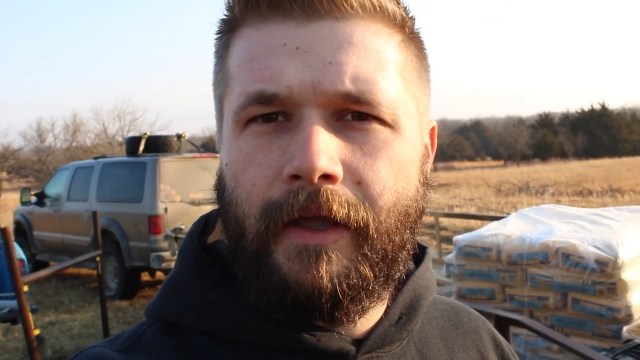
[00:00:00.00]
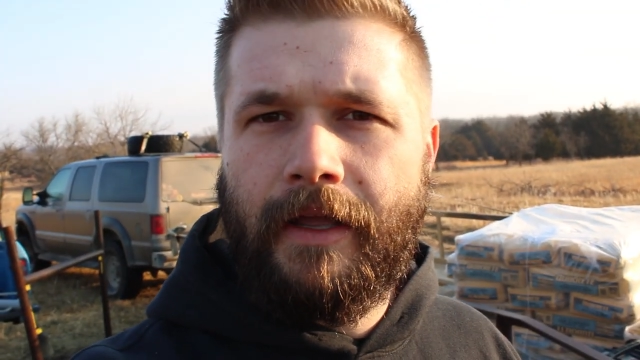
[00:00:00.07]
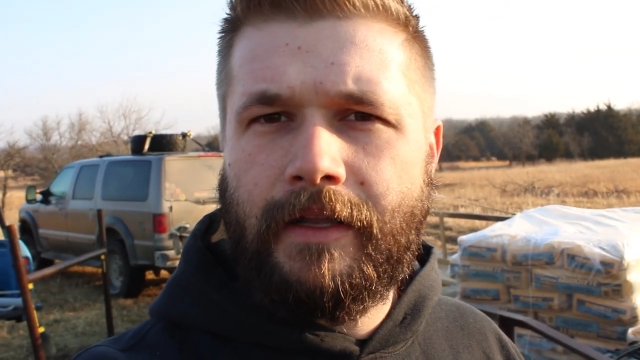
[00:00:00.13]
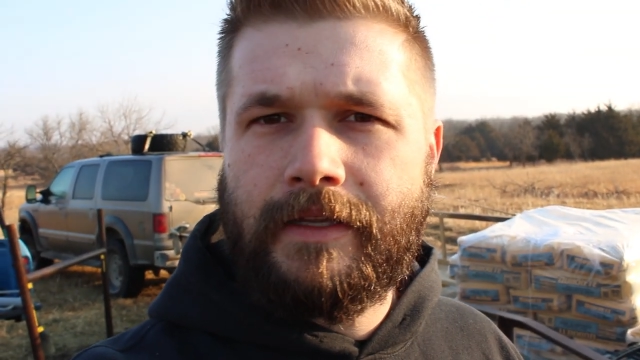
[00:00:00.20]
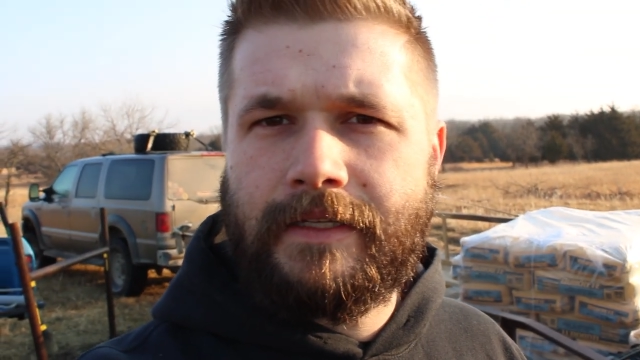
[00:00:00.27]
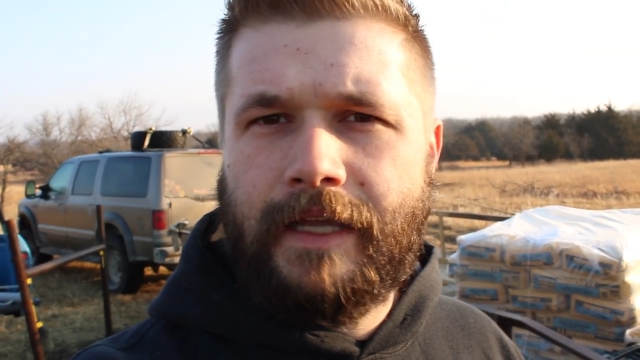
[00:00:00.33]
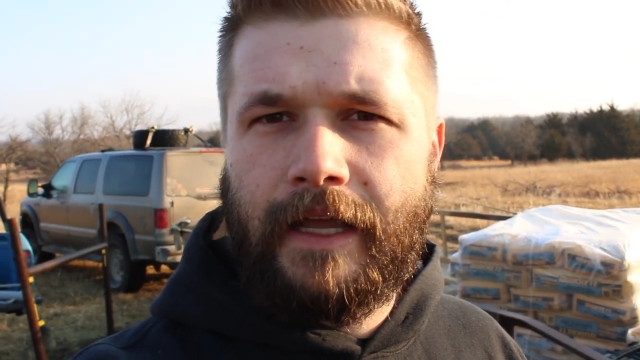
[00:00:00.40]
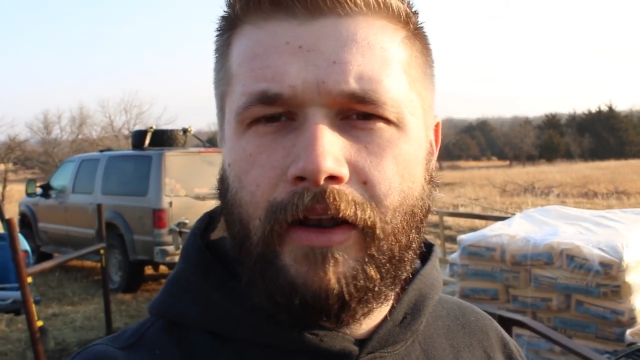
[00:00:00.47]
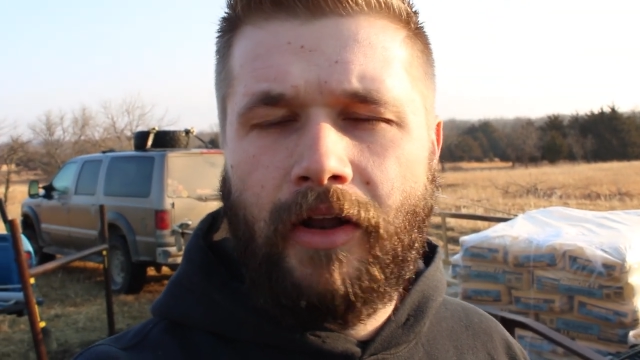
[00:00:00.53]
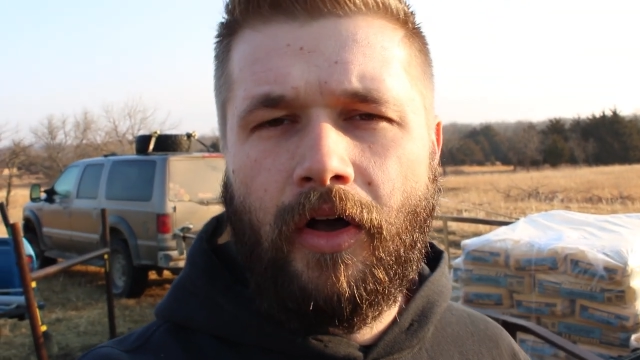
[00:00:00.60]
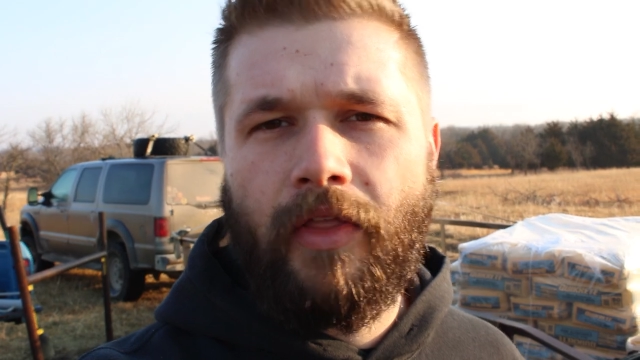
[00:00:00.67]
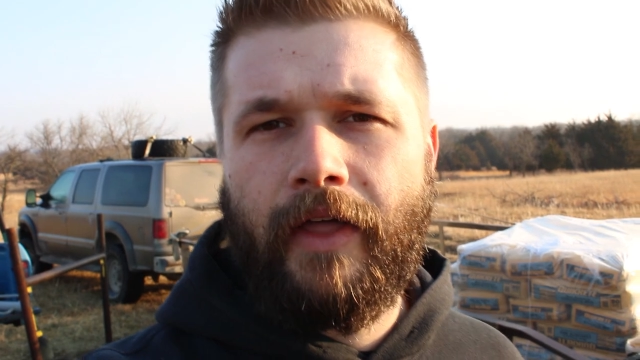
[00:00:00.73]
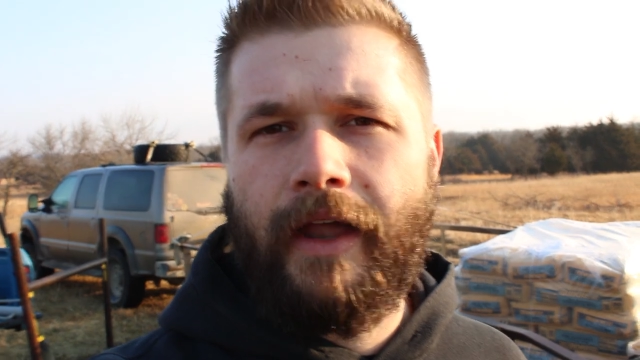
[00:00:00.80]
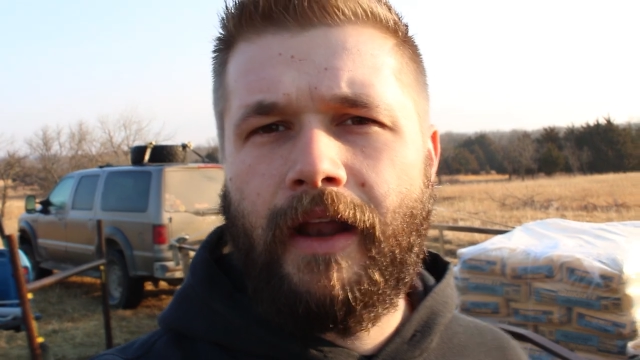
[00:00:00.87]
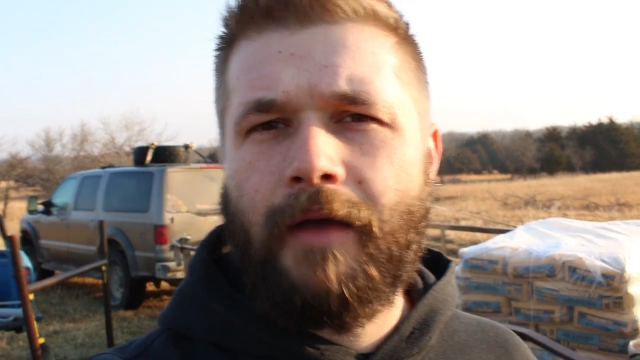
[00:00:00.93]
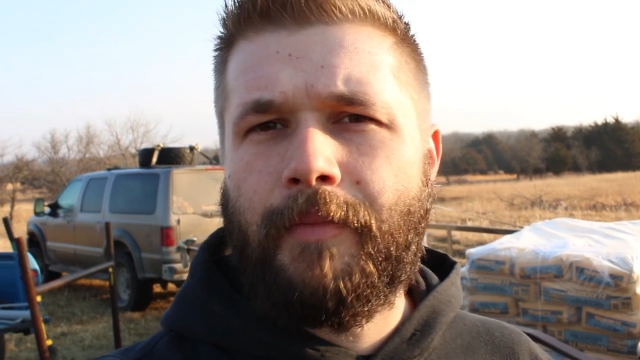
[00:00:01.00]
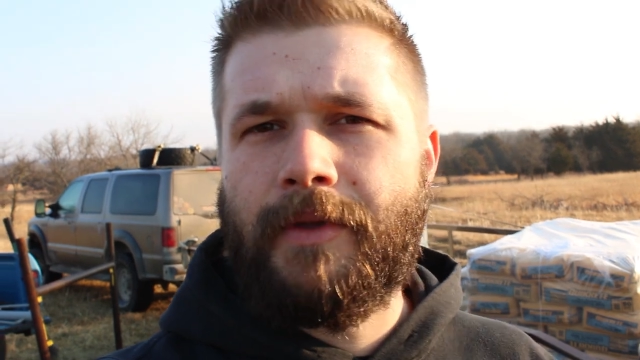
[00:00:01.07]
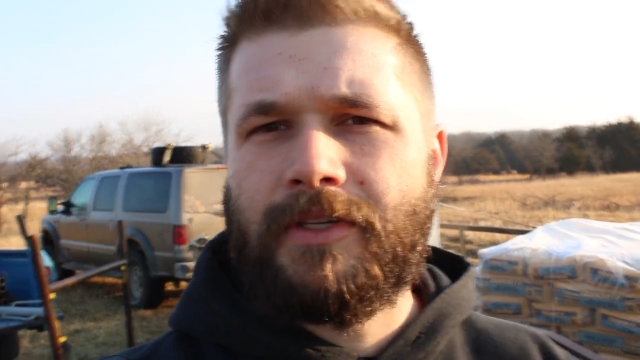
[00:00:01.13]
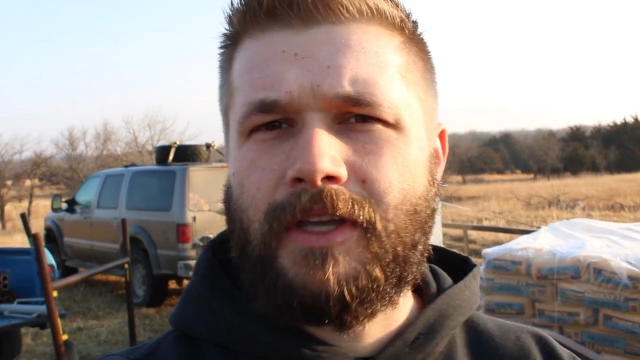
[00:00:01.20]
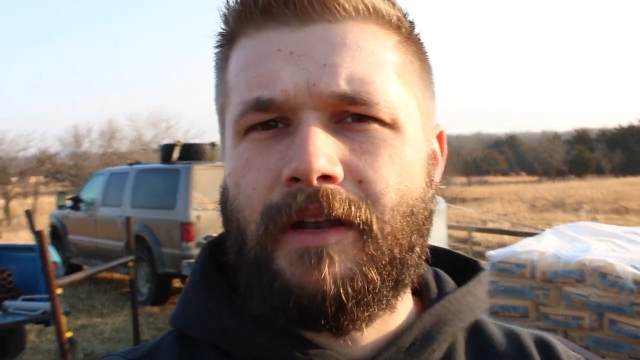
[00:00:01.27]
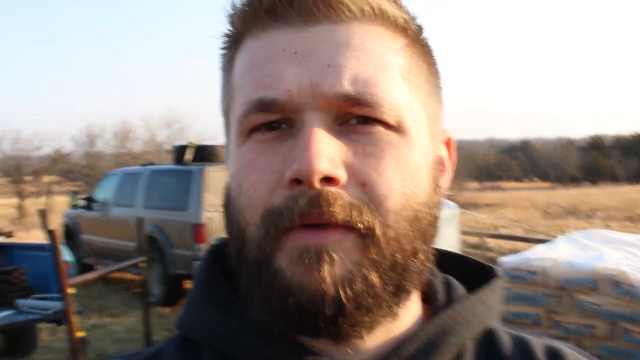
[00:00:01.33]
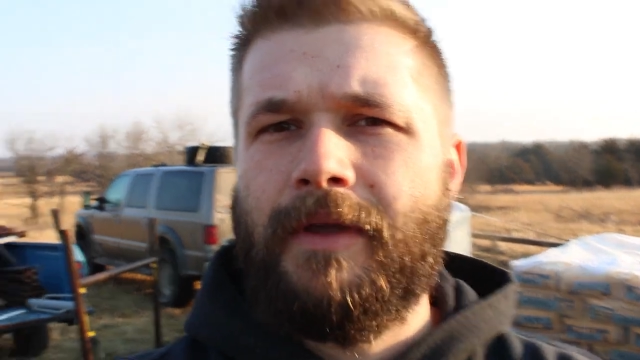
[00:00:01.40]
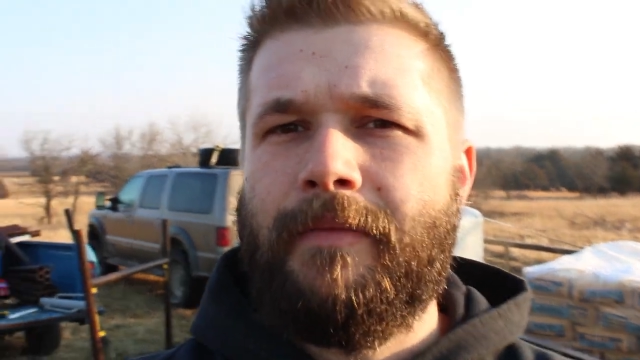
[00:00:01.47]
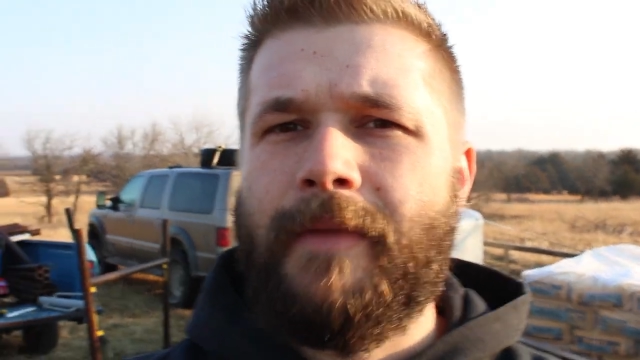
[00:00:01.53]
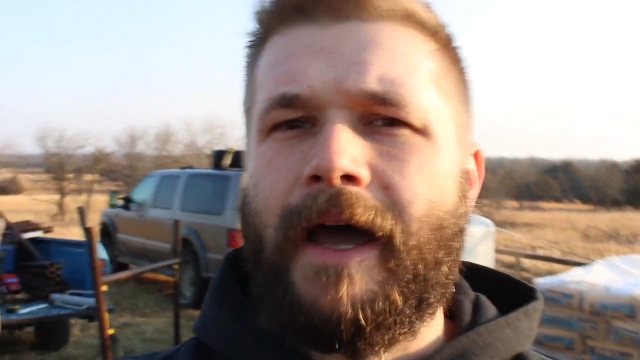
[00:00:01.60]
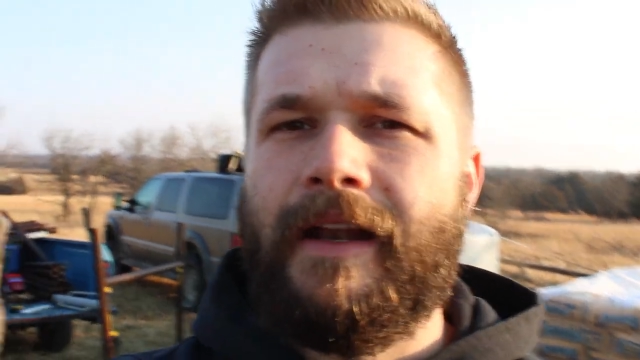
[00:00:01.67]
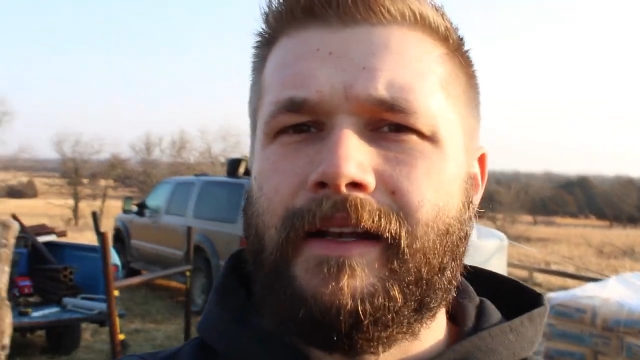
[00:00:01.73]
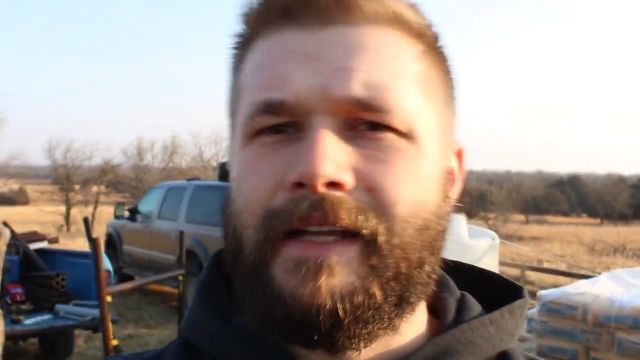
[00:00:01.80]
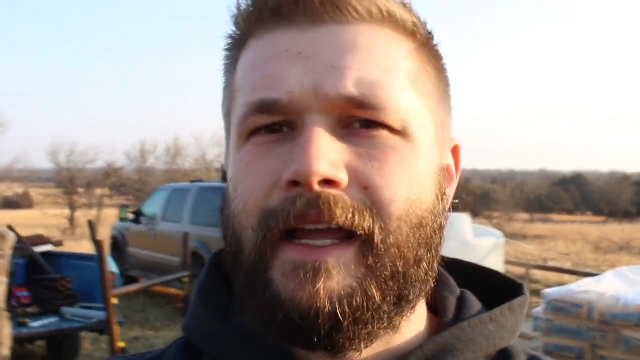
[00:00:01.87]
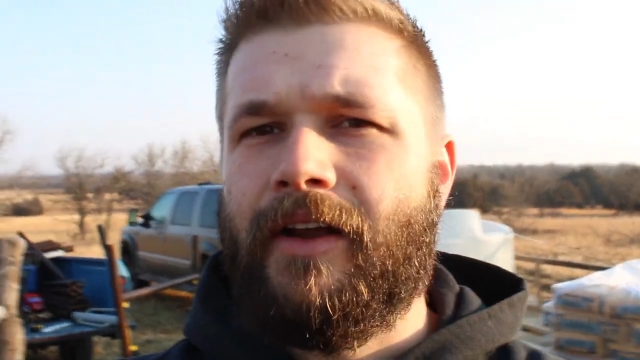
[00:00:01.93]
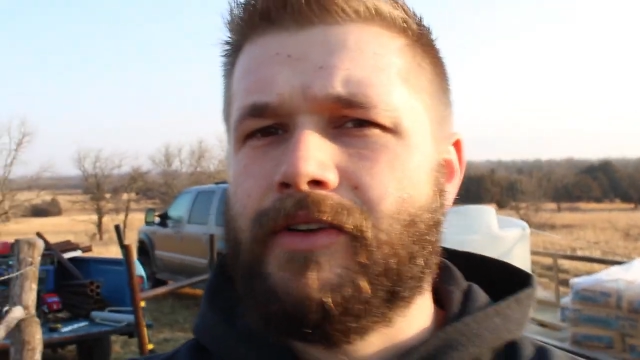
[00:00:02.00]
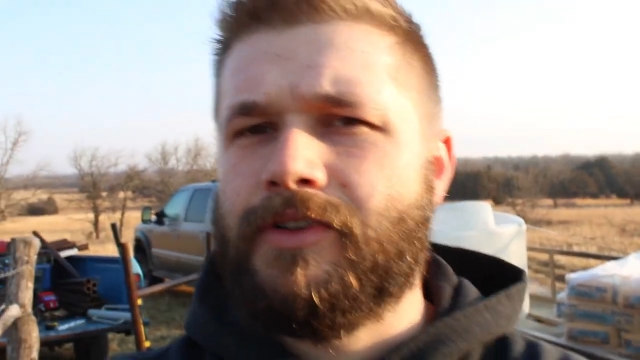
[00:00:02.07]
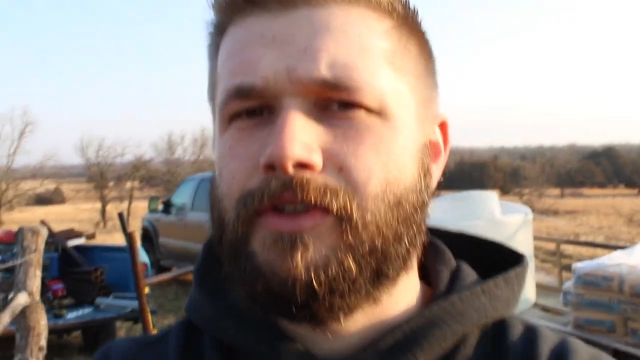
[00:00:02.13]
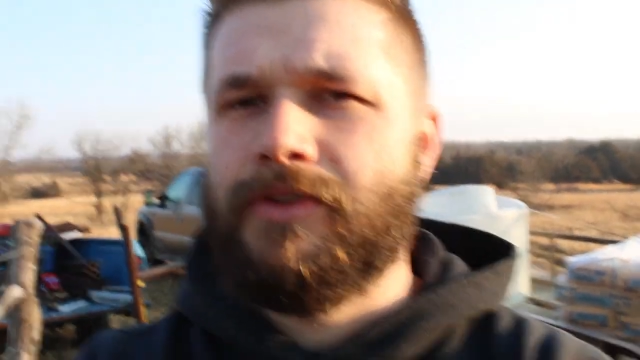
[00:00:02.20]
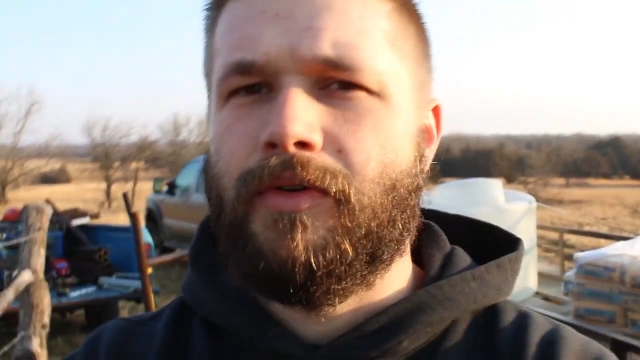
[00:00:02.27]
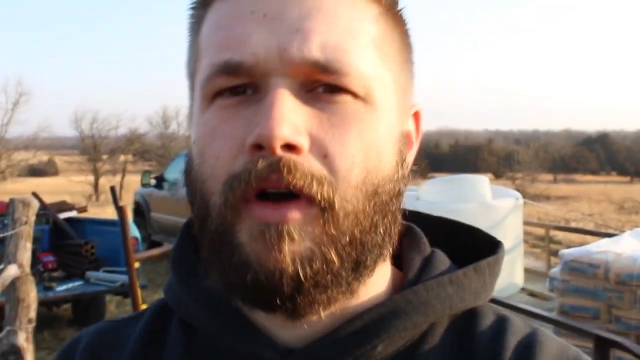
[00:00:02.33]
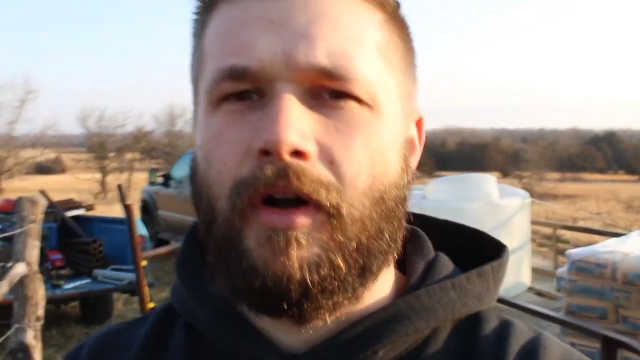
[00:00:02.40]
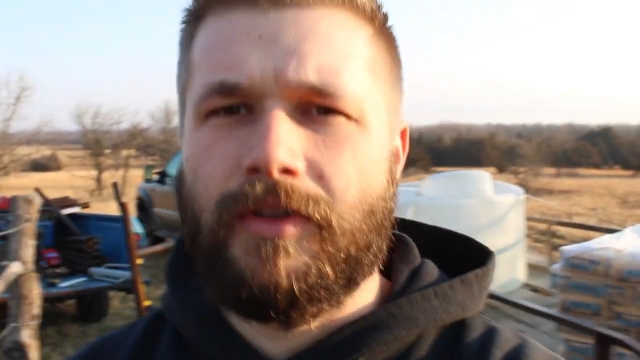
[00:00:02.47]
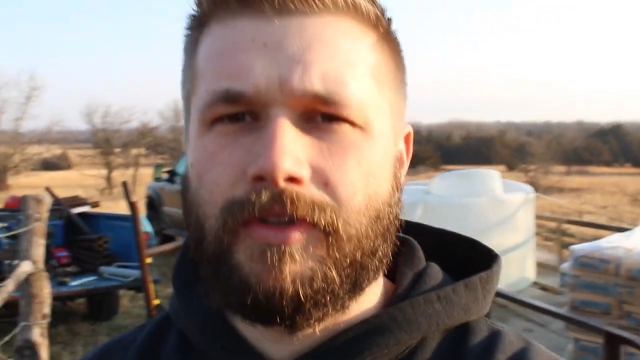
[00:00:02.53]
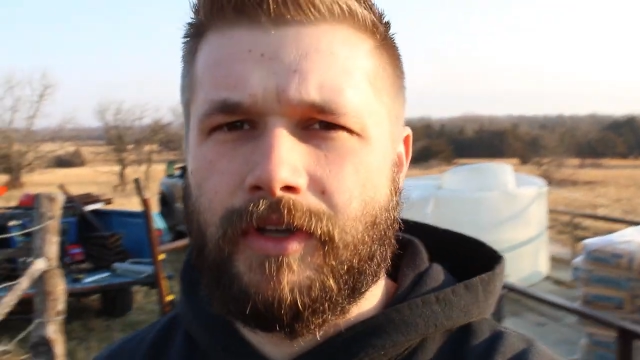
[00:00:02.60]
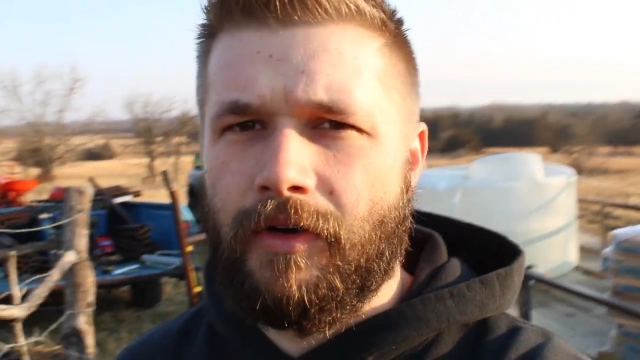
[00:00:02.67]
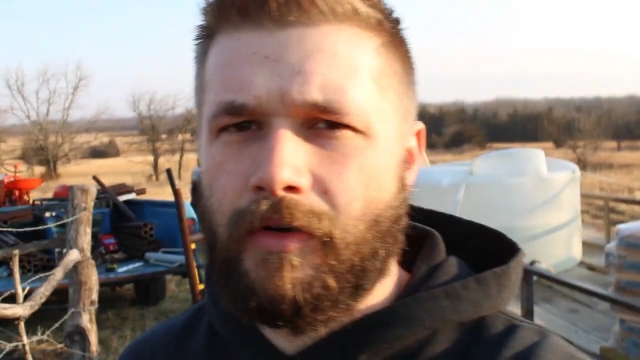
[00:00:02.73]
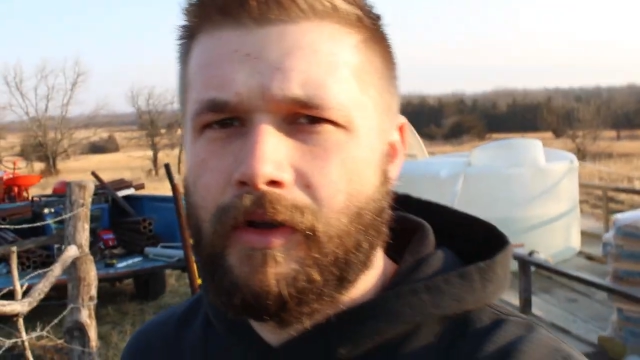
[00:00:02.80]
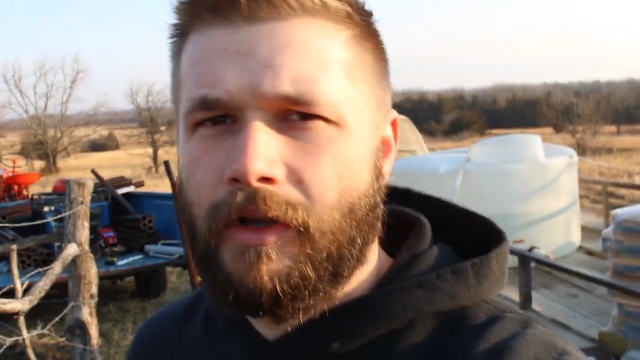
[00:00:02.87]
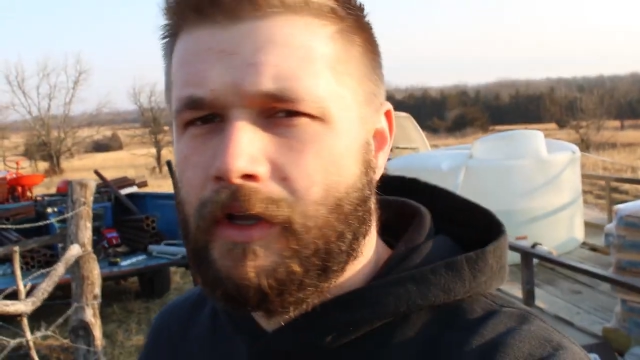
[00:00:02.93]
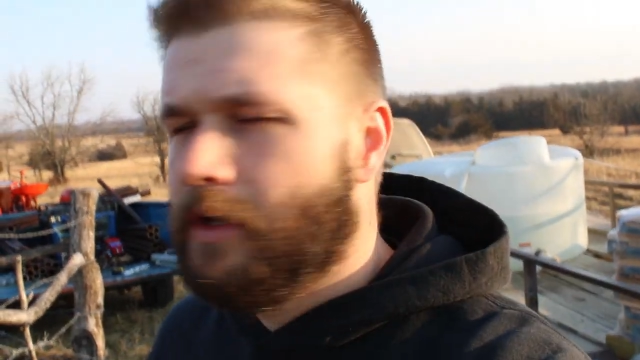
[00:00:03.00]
and setting all that up it's going to be about a day or two also